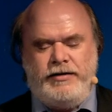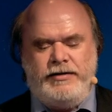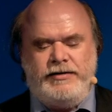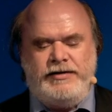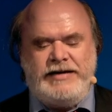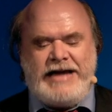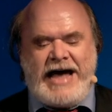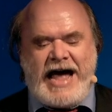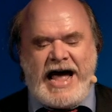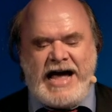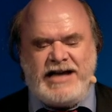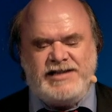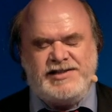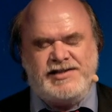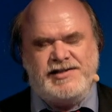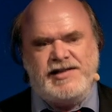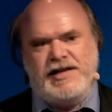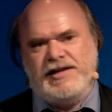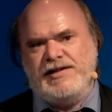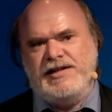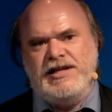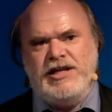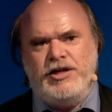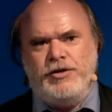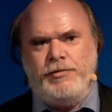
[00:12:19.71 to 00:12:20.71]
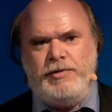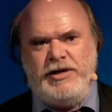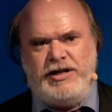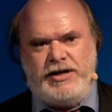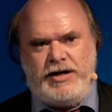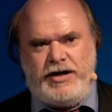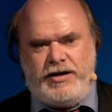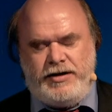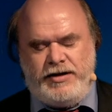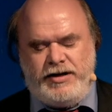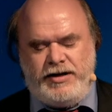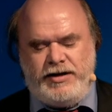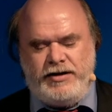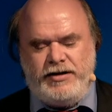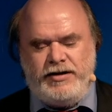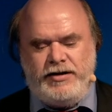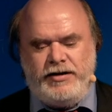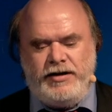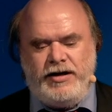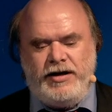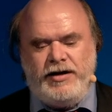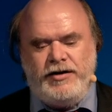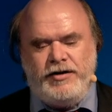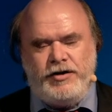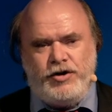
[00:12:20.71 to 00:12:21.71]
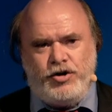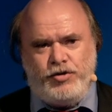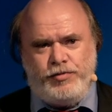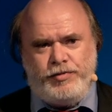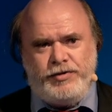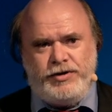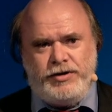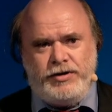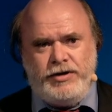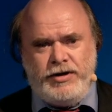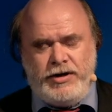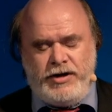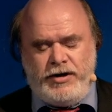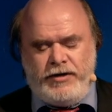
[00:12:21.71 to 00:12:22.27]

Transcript: tasks that need to be done in an open